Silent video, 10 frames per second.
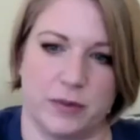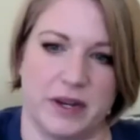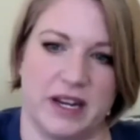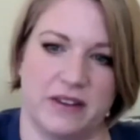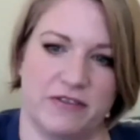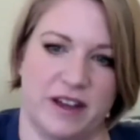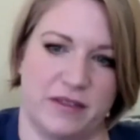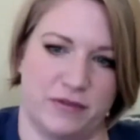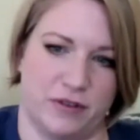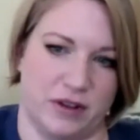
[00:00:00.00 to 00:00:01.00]
being
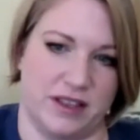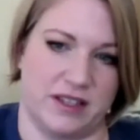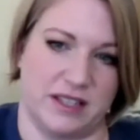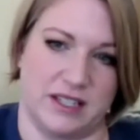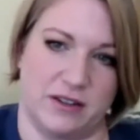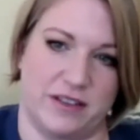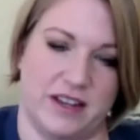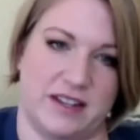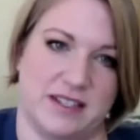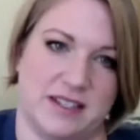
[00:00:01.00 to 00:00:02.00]
faithful in the little
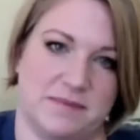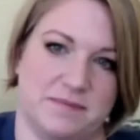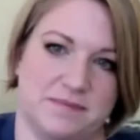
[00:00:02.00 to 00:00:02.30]
things?